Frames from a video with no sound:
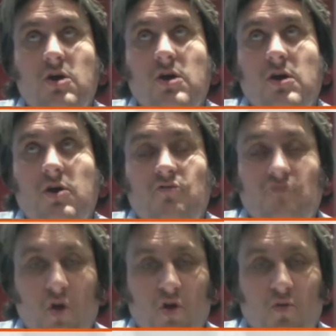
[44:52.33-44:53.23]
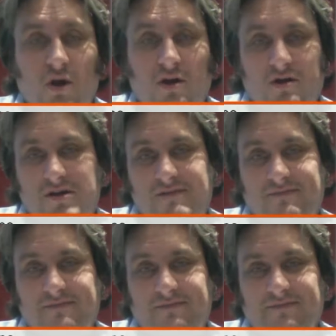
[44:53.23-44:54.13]
Rockwork,
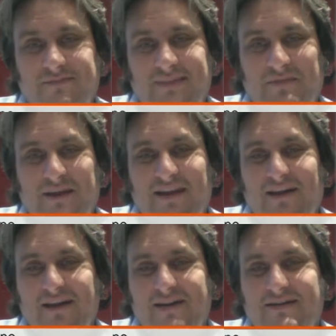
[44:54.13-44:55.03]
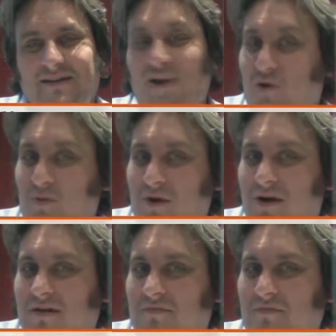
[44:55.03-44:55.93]
a bit like Clockwork,
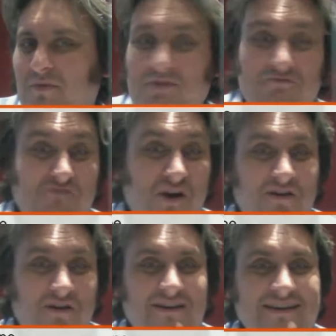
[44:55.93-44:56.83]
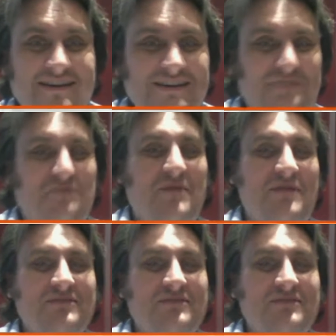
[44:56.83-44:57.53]
but with a rock instead of a pebble.